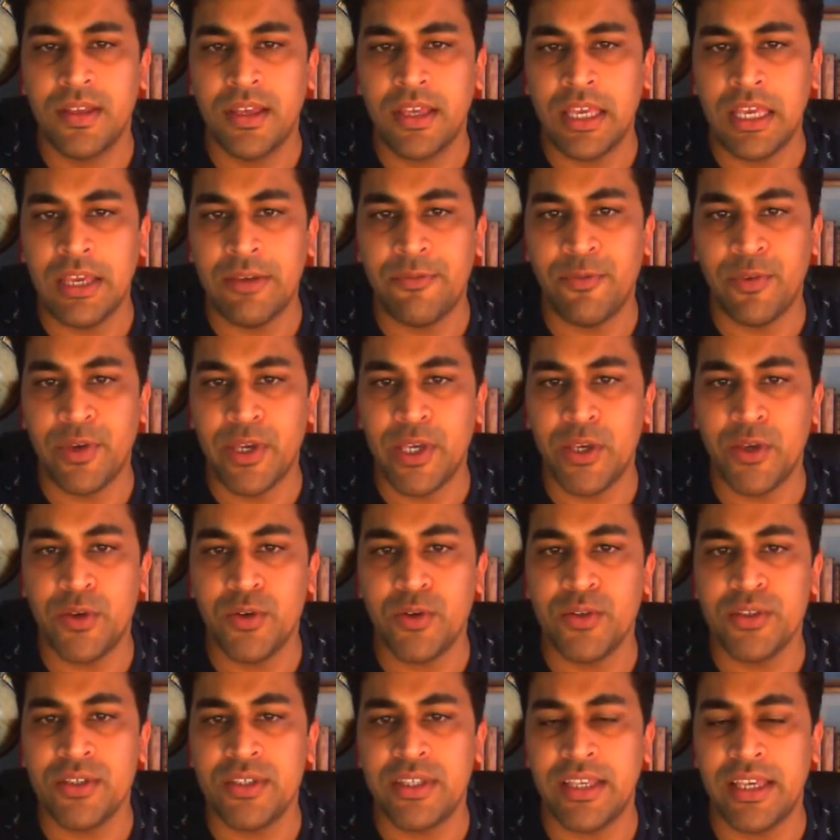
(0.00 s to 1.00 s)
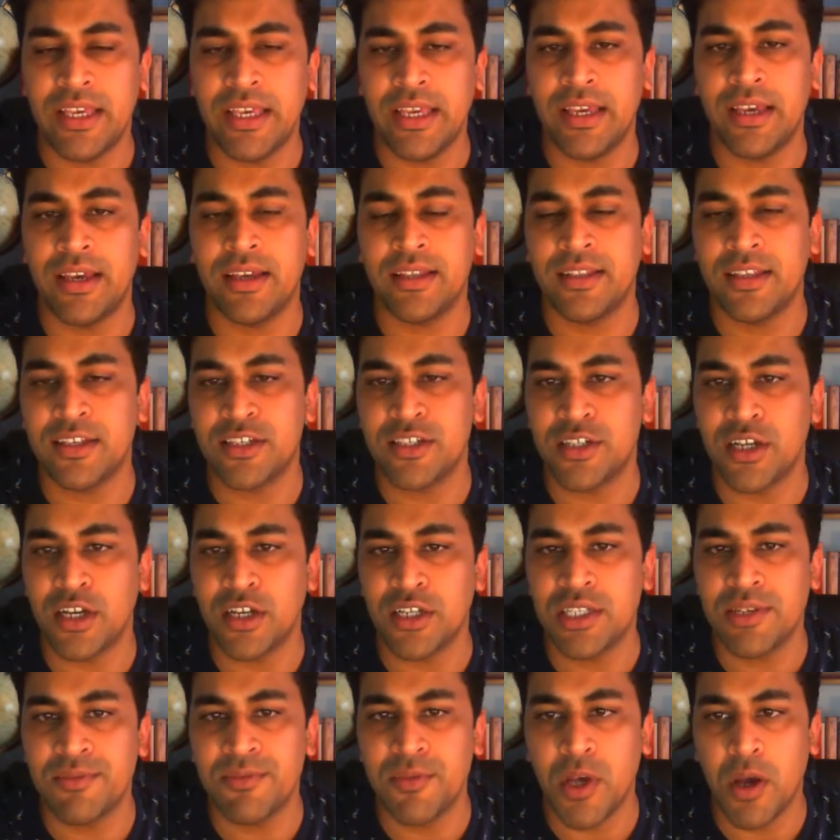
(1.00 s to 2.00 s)
If we use the
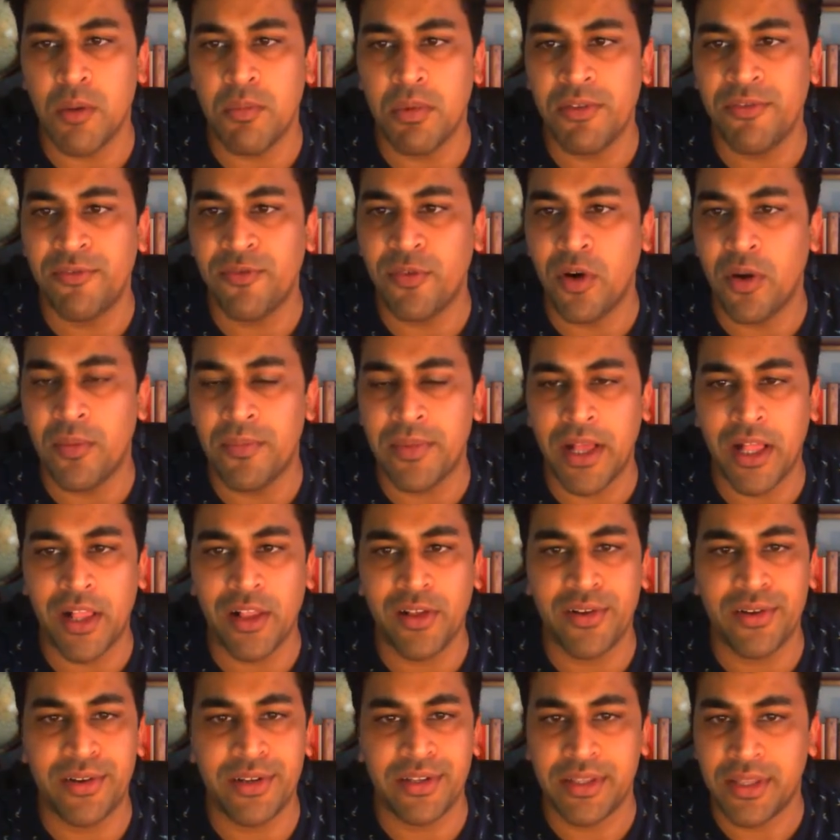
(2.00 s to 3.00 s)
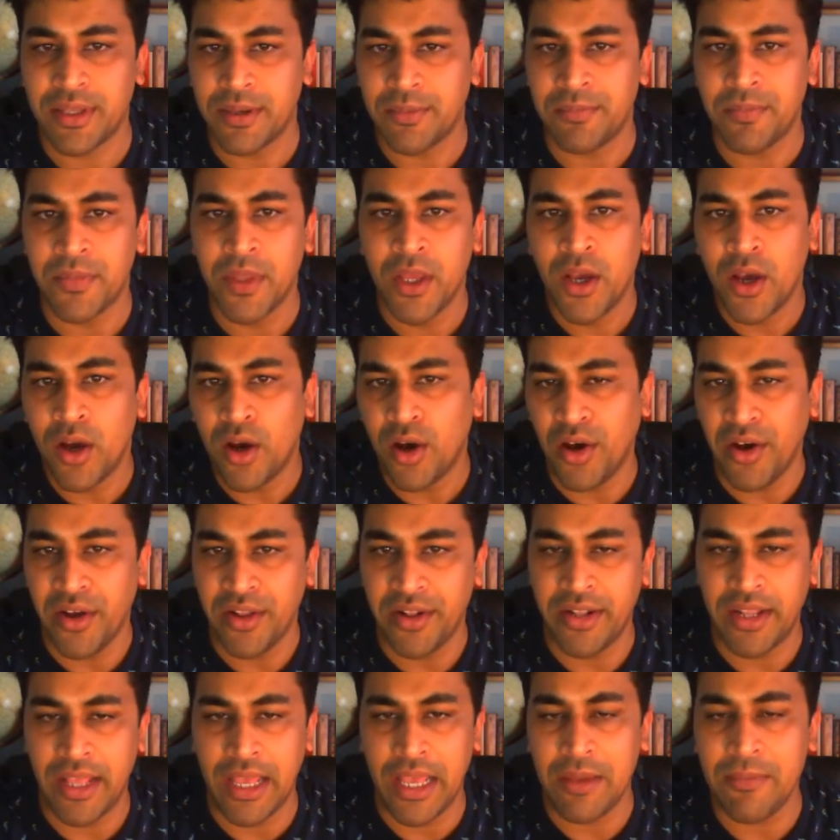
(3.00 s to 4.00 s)
disjunctive normal form algorithm
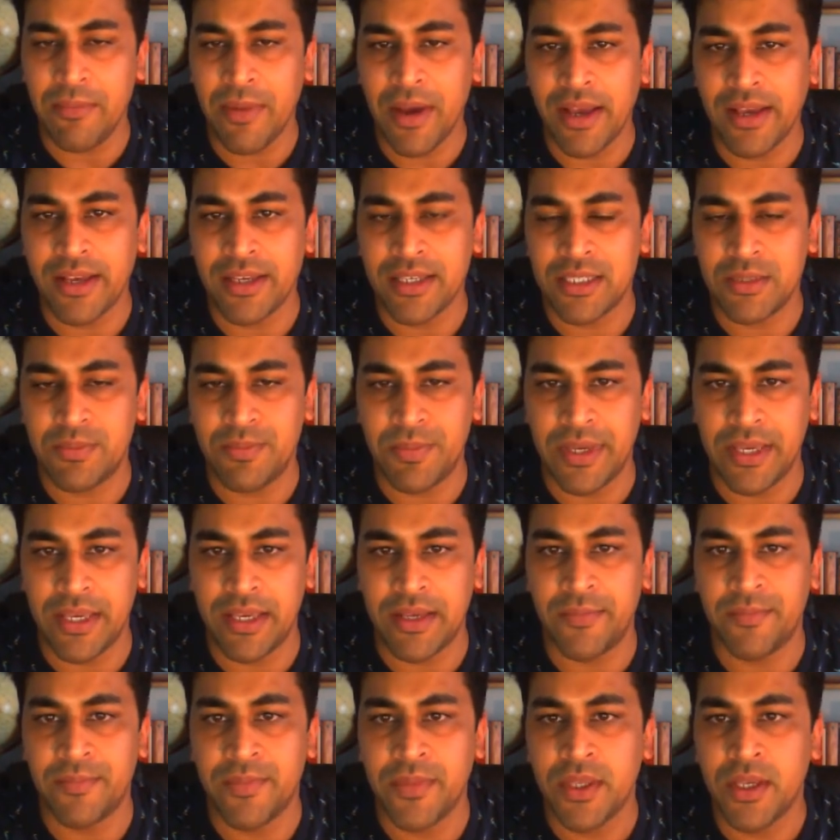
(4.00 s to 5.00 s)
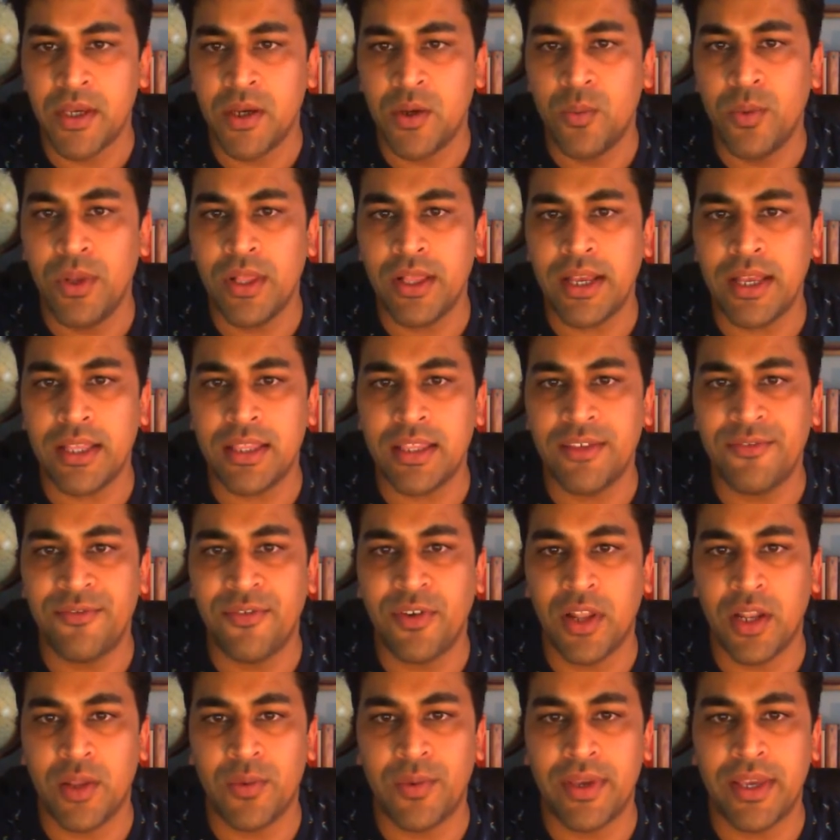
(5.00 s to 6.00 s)
on a minus b, we'll get the
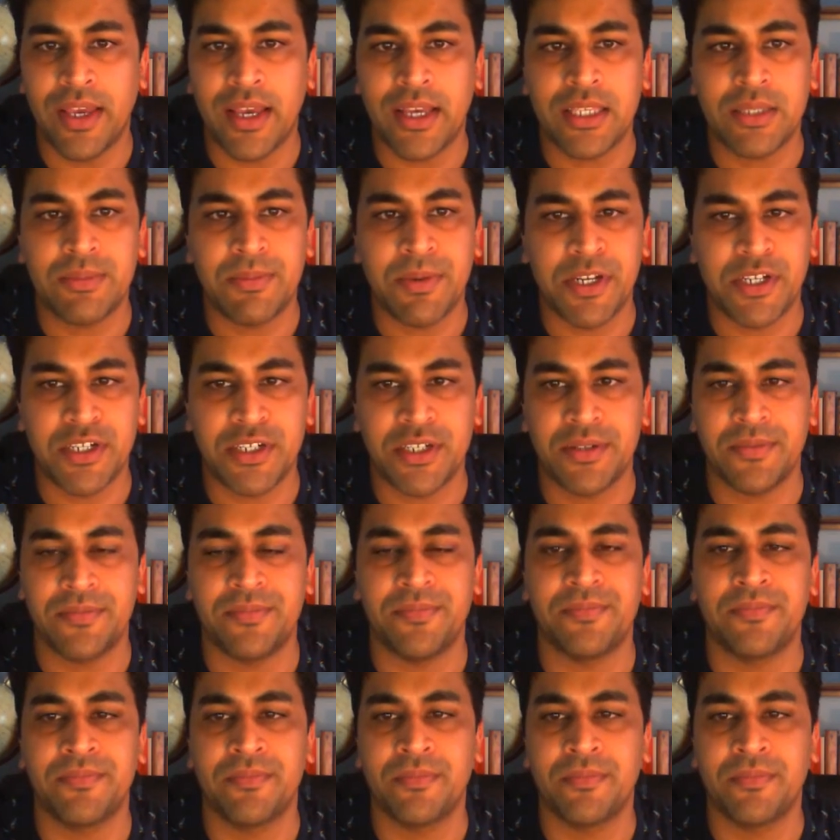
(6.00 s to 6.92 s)
following expression.